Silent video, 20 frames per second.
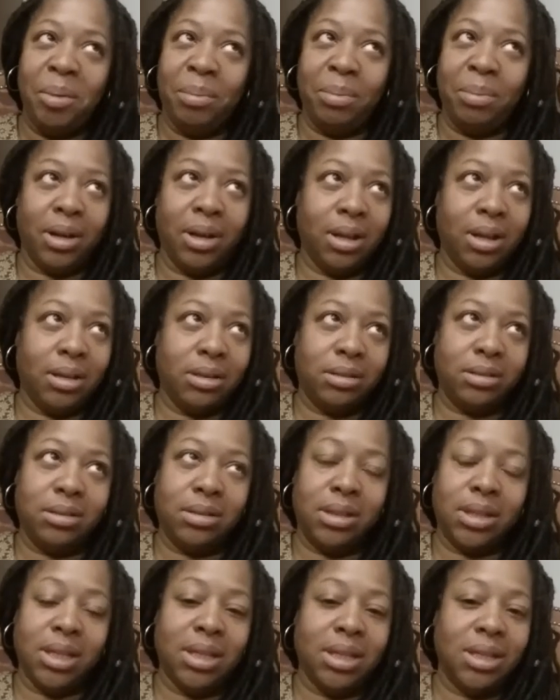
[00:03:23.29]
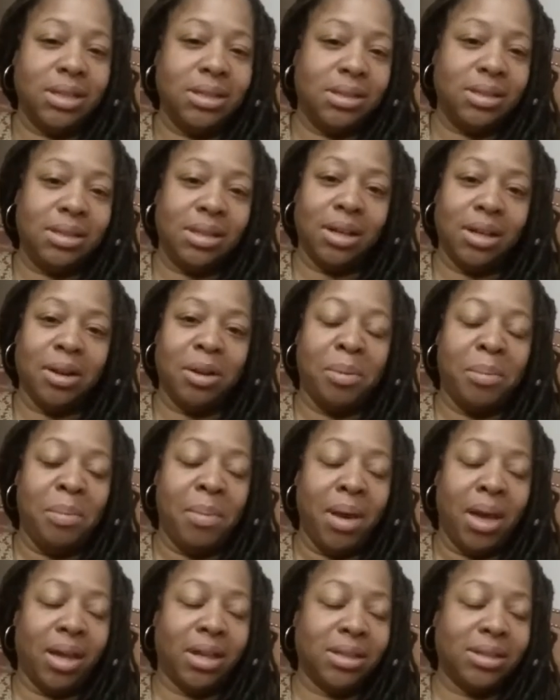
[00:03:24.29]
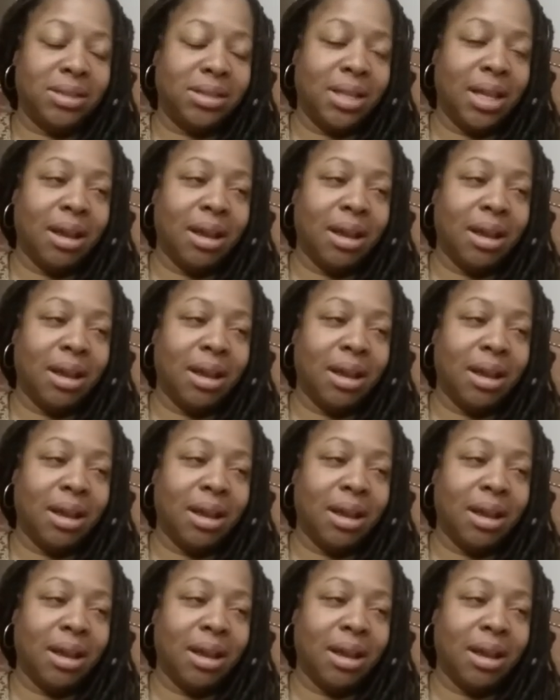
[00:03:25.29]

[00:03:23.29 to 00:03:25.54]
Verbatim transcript: But kids, they're a mess.